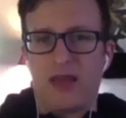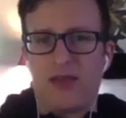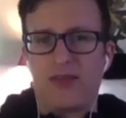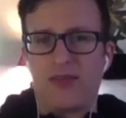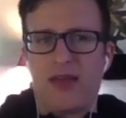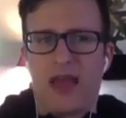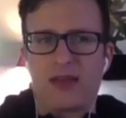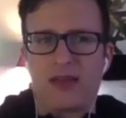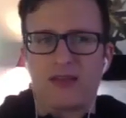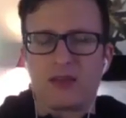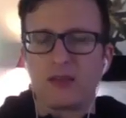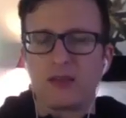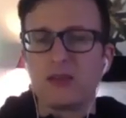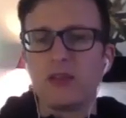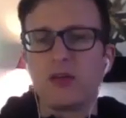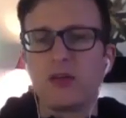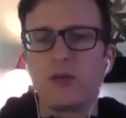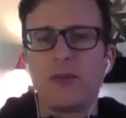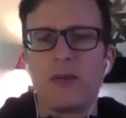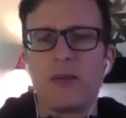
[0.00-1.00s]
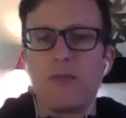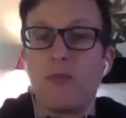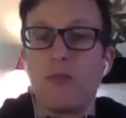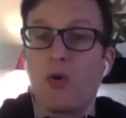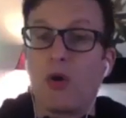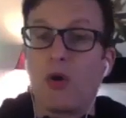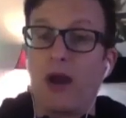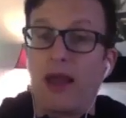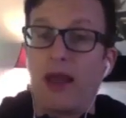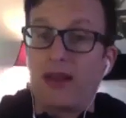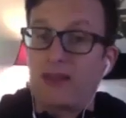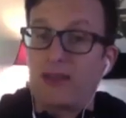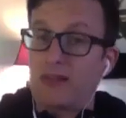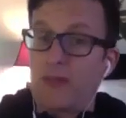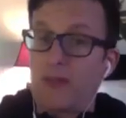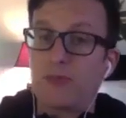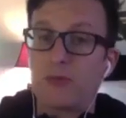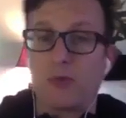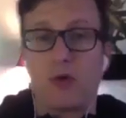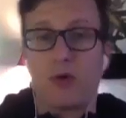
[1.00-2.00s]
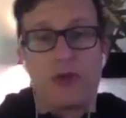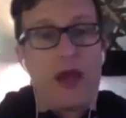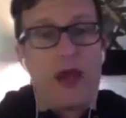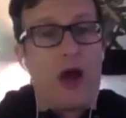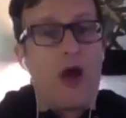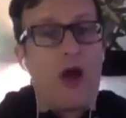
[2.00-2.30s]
that's a little bit more acceptable. Now,